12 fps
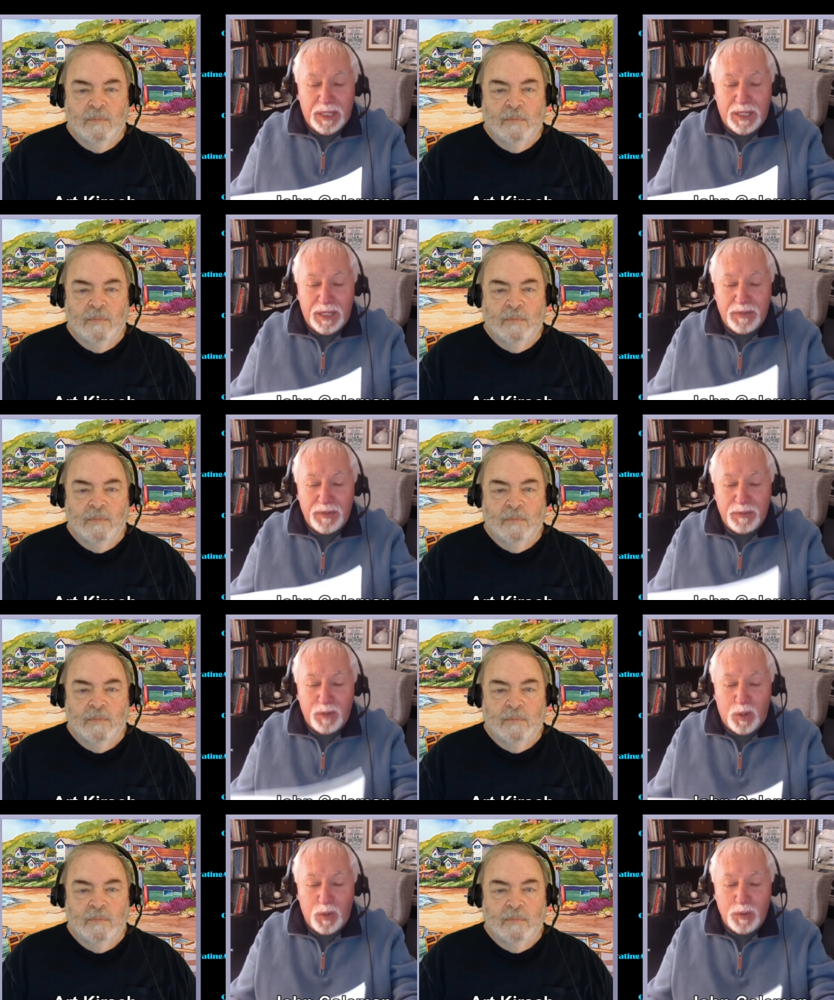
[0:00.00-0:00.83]
Speaker 1: uh,
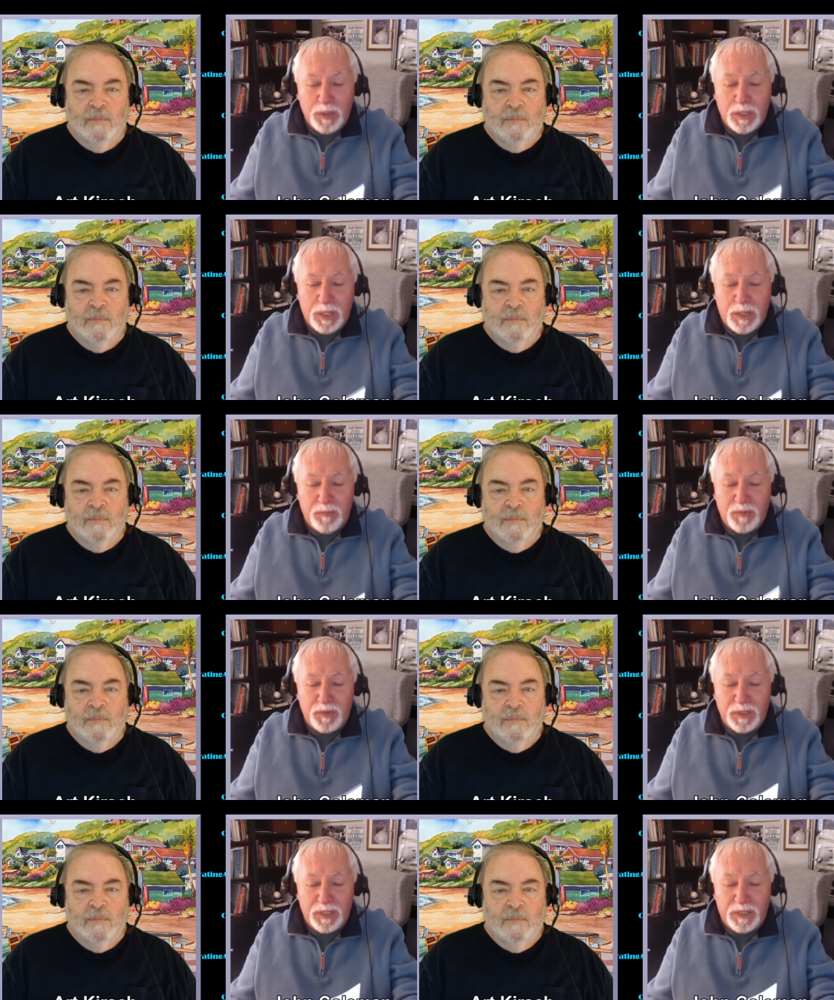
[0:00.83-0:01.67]
their own
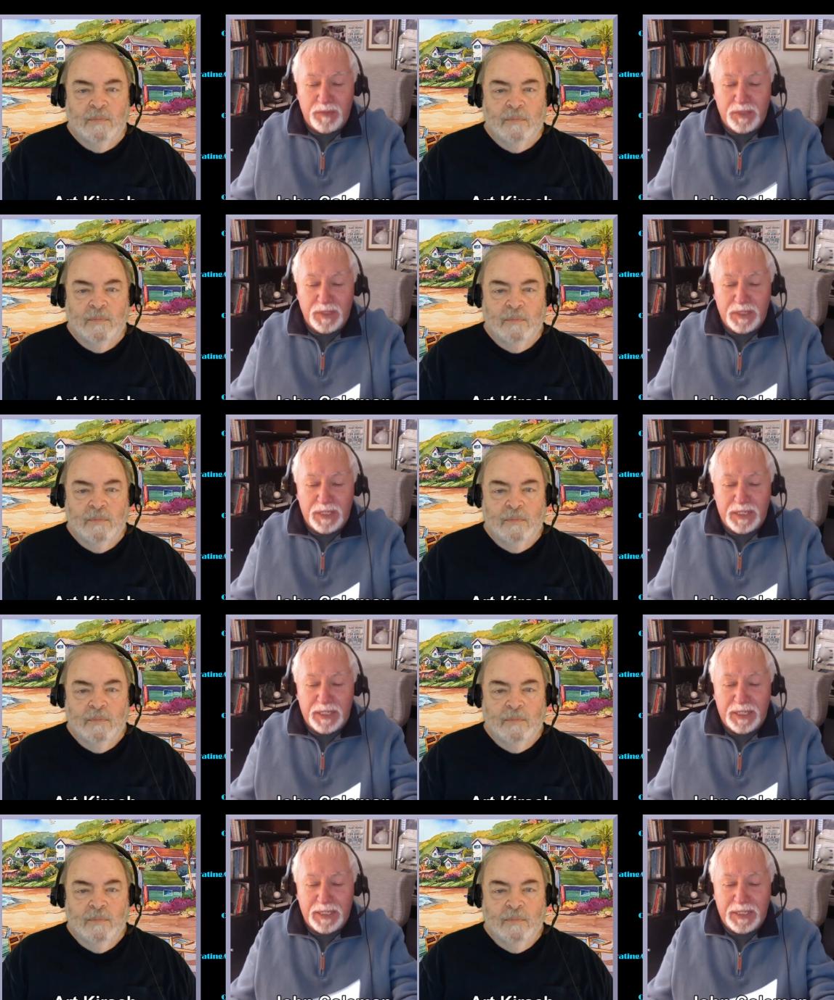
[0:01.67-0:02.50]
comfort level
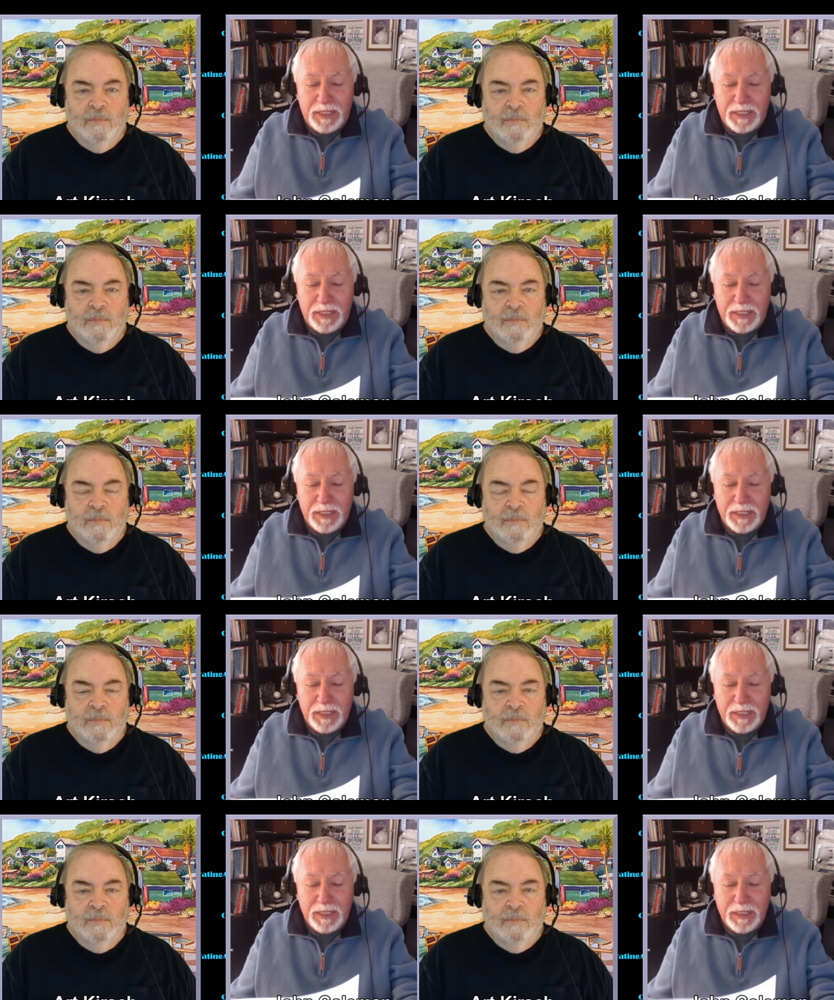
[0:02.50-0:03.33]
in
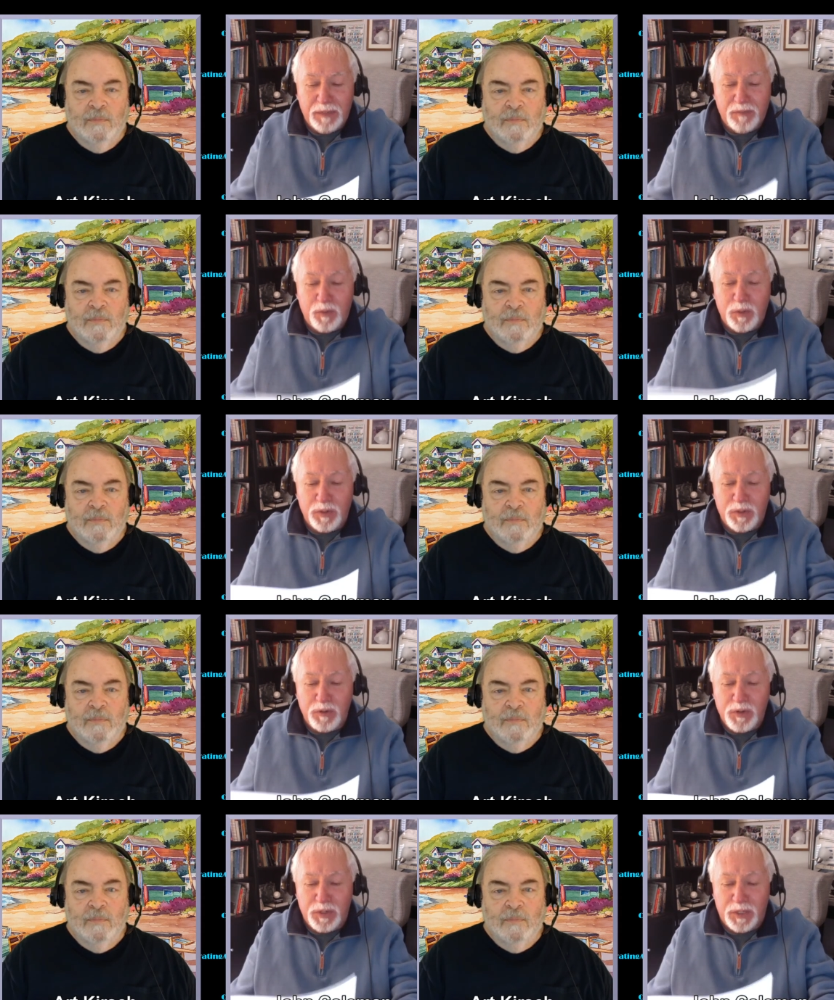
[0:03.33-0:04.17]
for
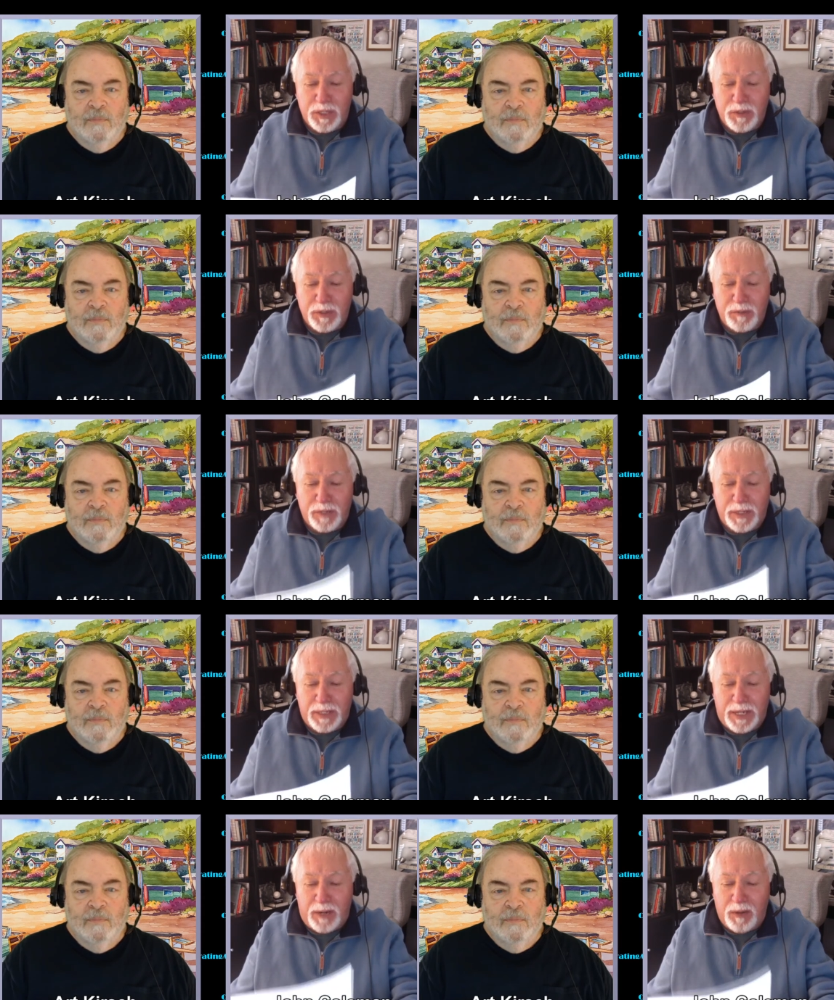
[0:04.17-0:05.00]
socializing
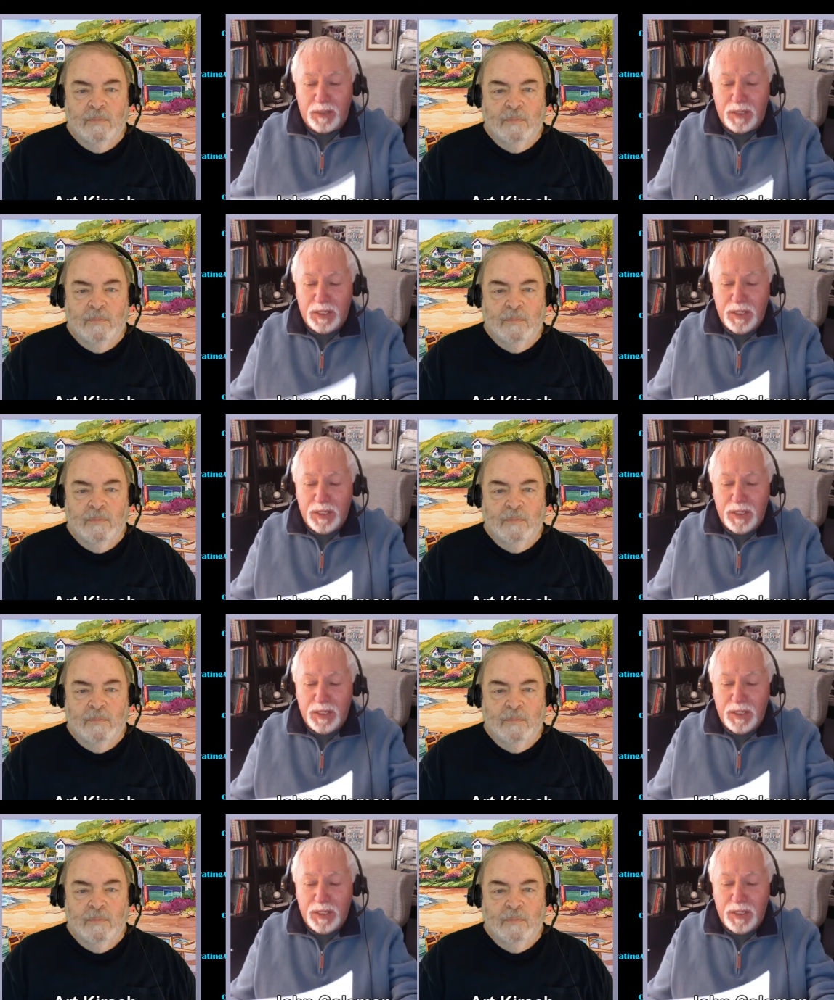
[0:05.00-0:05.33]
right now.